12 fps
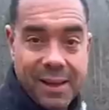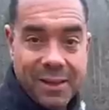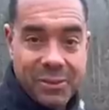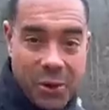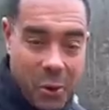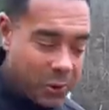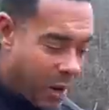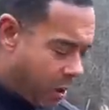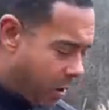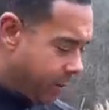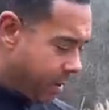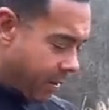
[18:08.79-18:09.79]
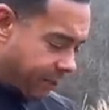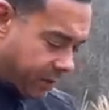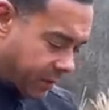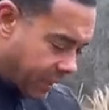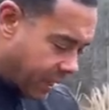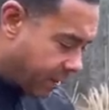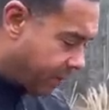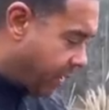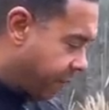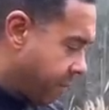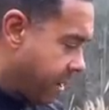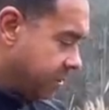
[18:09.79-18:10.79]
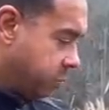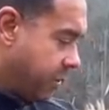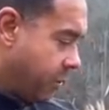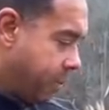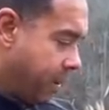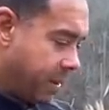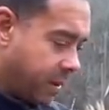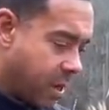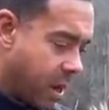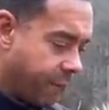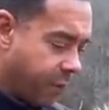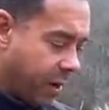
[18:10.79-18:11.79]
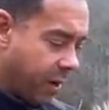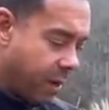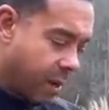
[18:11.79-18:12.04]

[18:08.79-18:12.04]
So y'all, if you need anything from us, whether it be the comfrey,